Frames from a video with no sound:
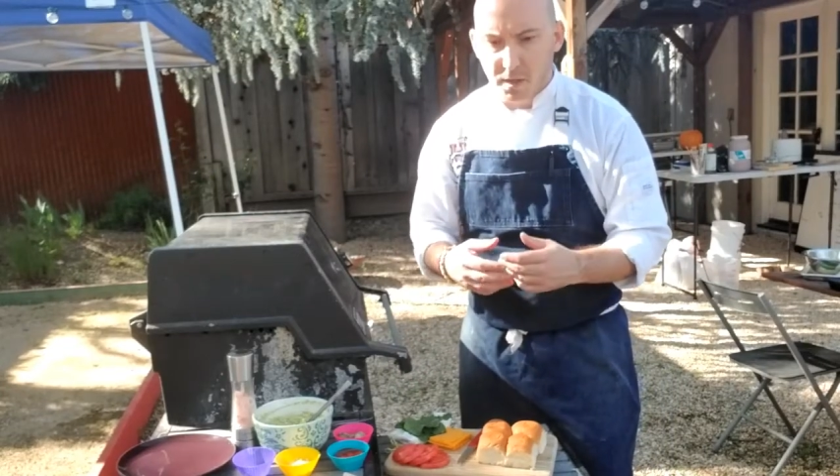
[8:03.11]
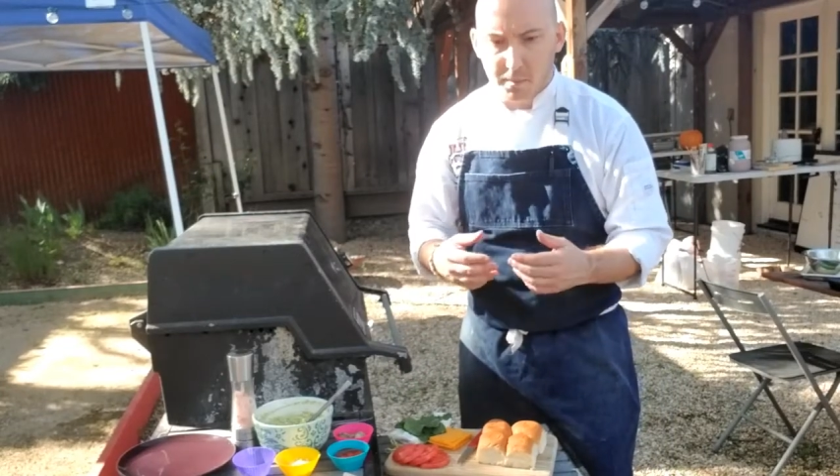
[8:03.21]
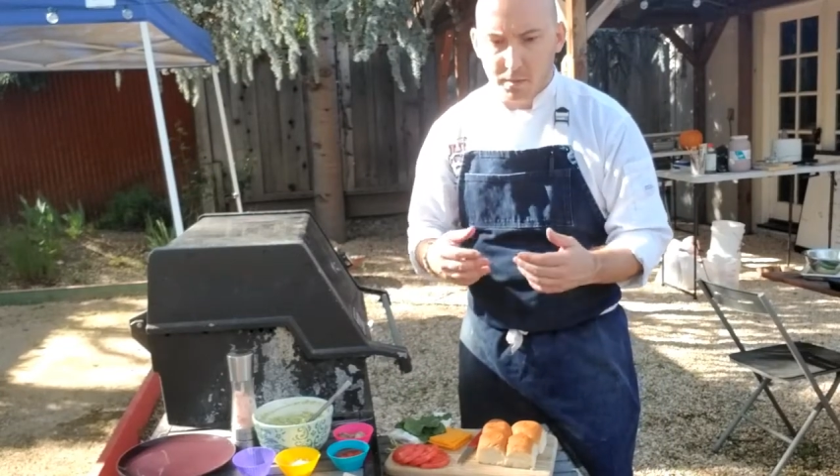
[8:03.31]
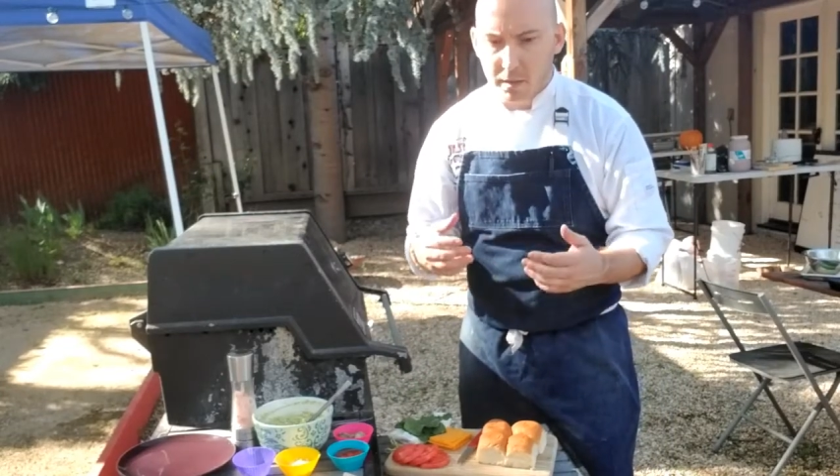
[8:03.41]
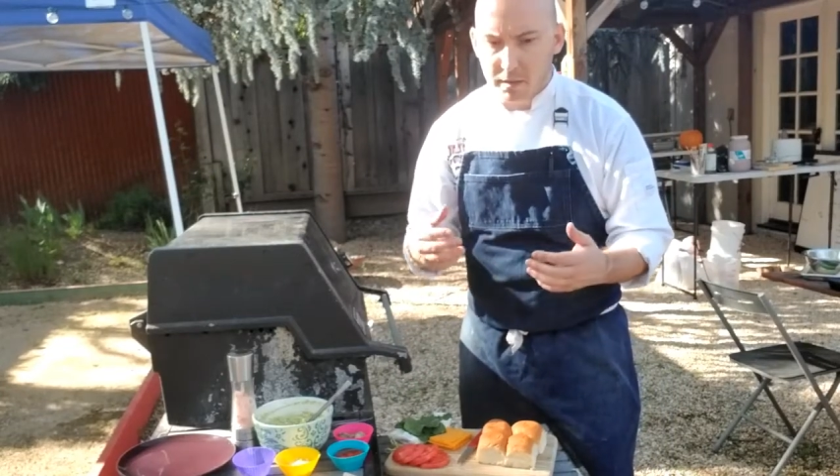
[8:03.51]

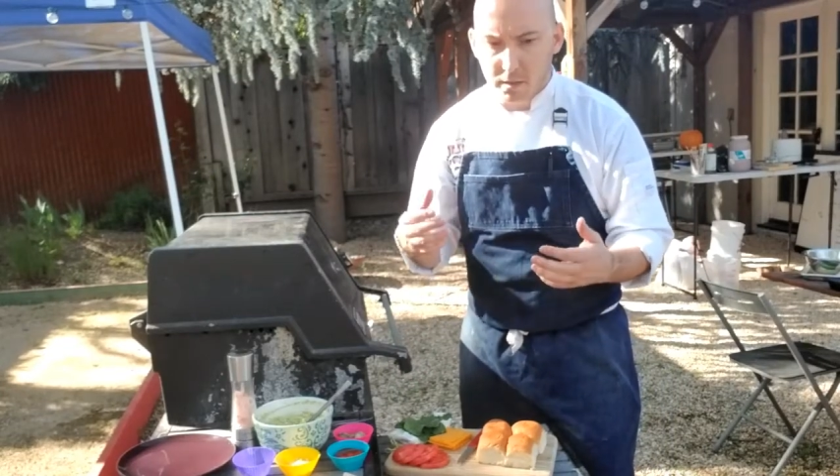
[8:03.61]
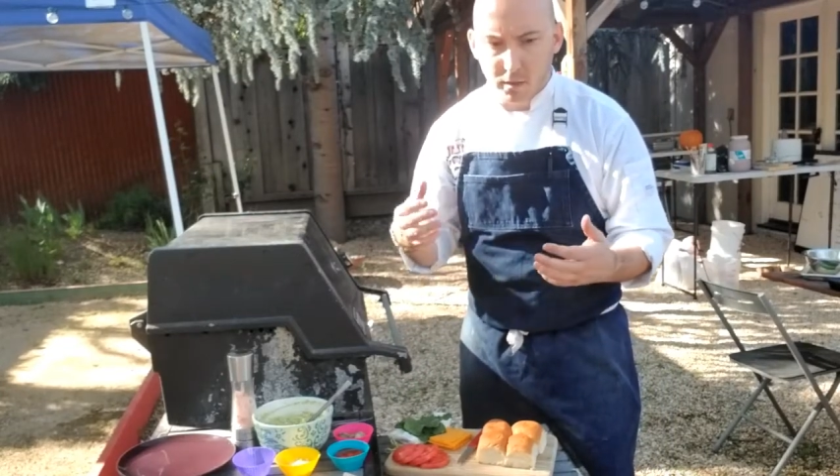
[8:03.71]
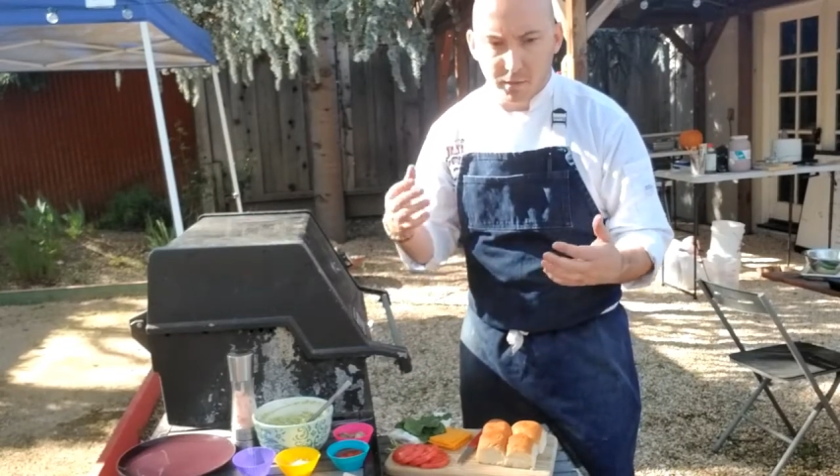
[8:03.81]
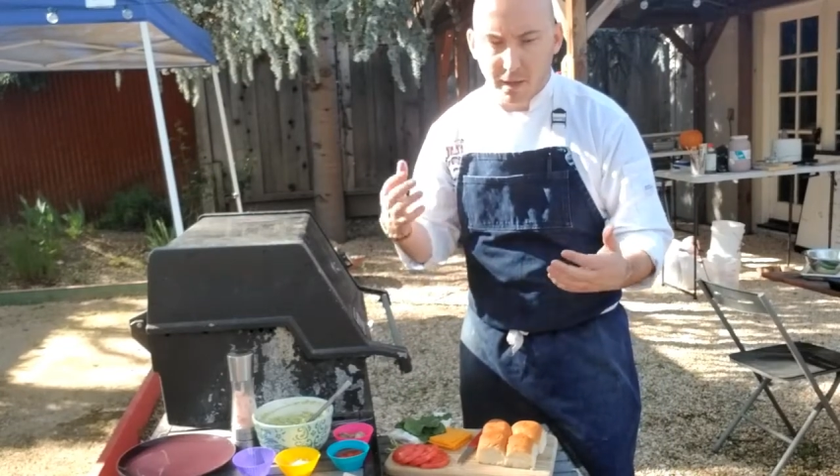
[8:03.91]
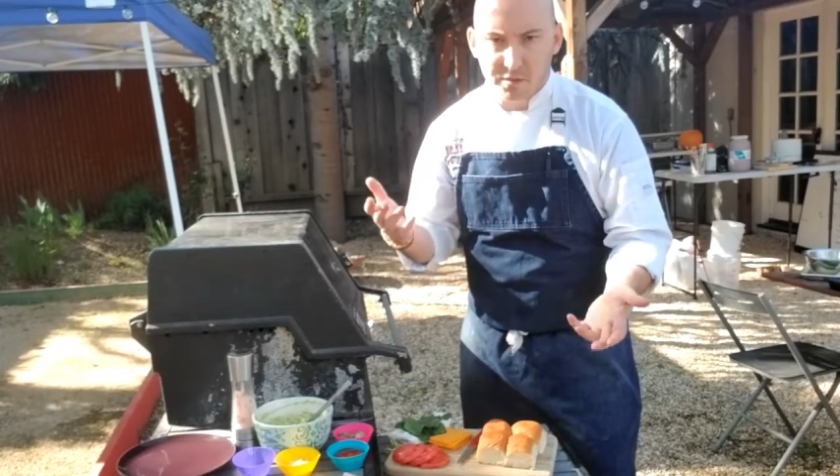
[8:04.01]
type of
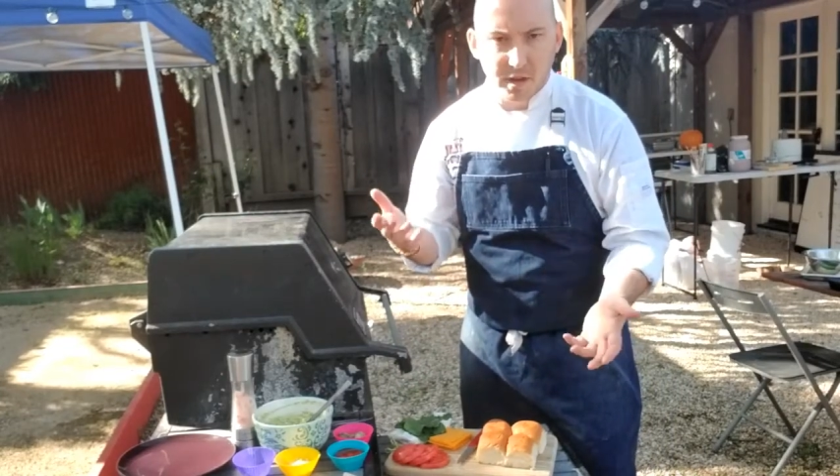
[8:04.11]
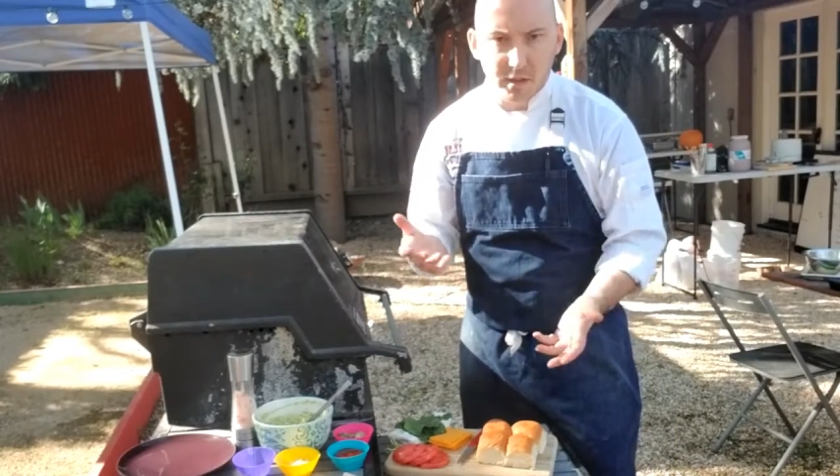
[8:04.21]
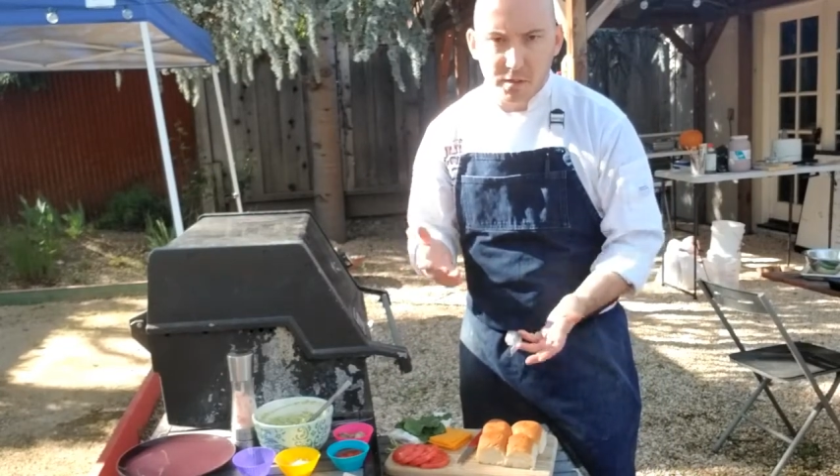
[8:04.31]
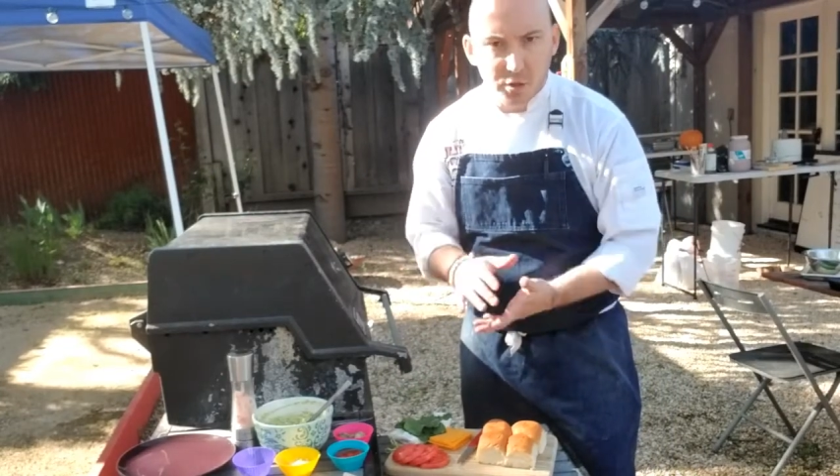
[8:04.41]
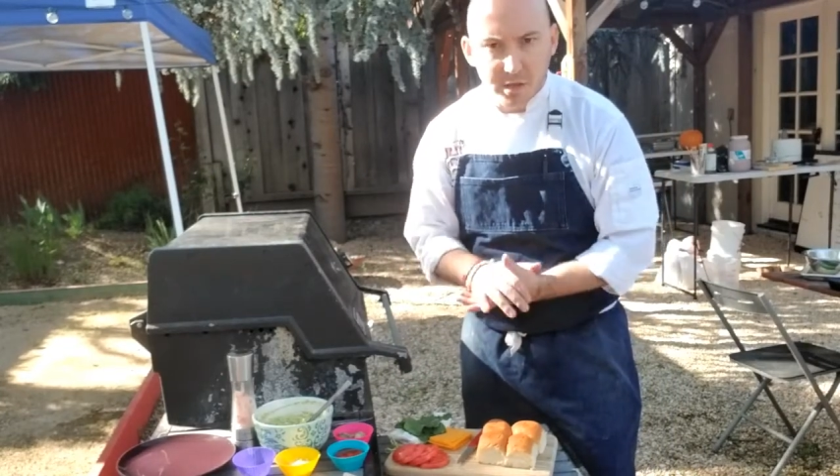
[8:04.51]
Thousand
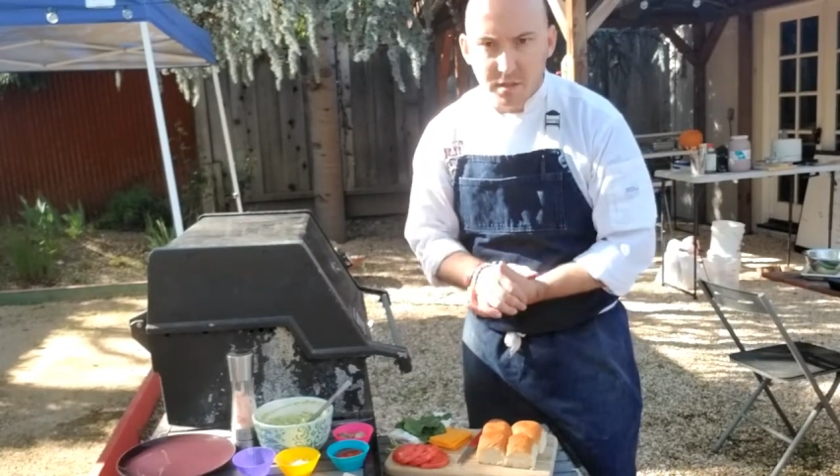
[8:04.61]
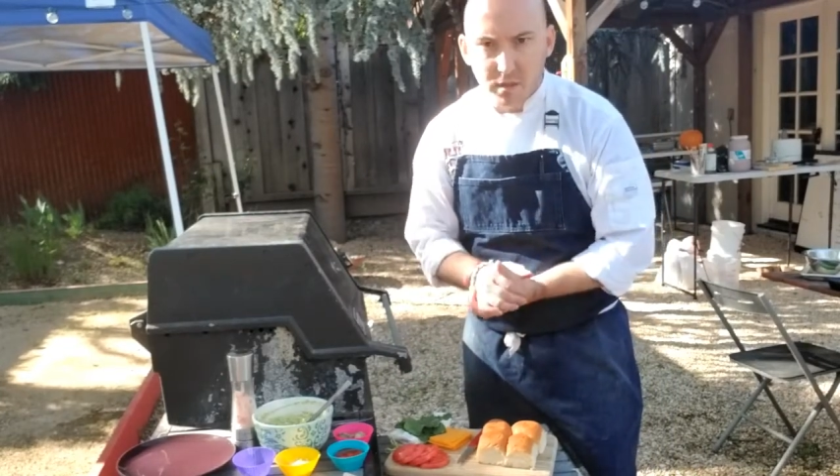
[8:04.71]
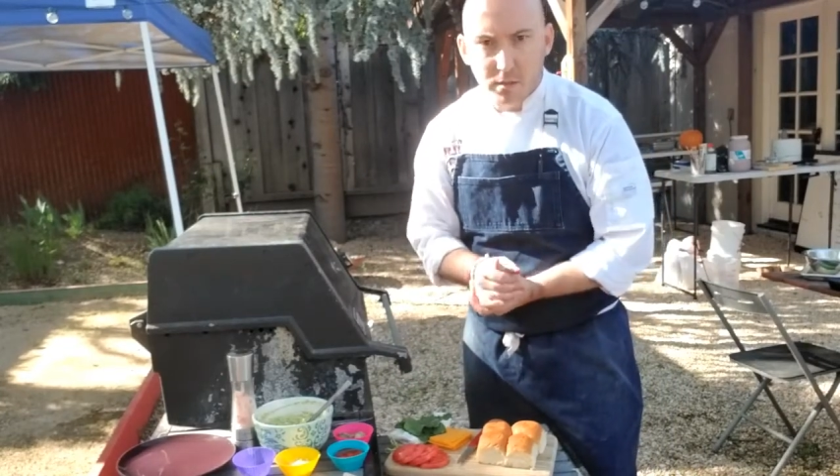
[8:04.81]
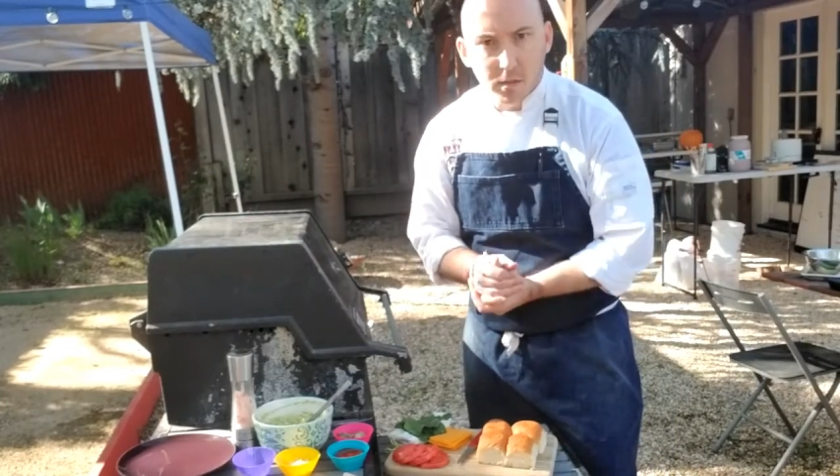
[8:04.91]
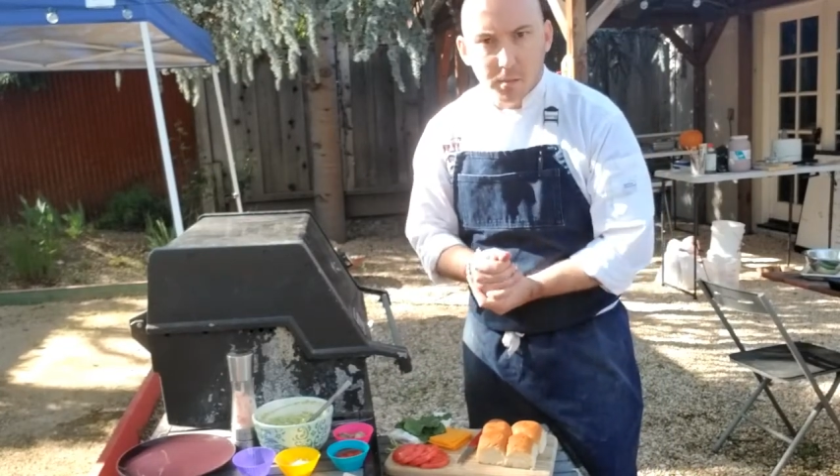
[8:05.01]
Island
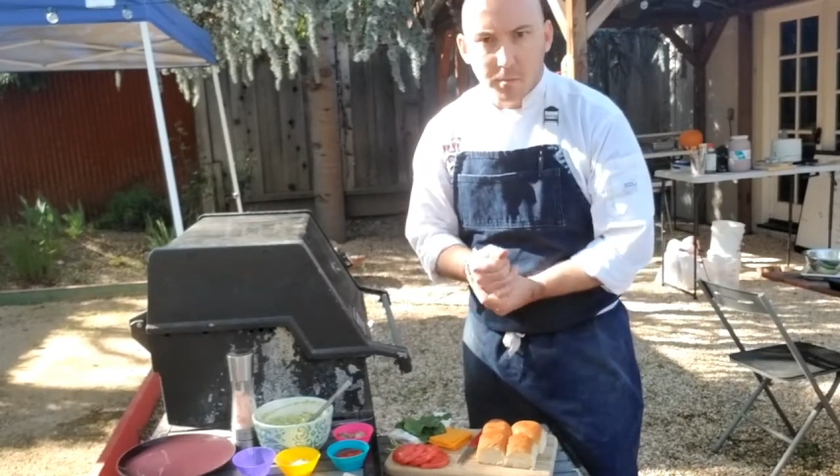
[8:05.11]
dressing,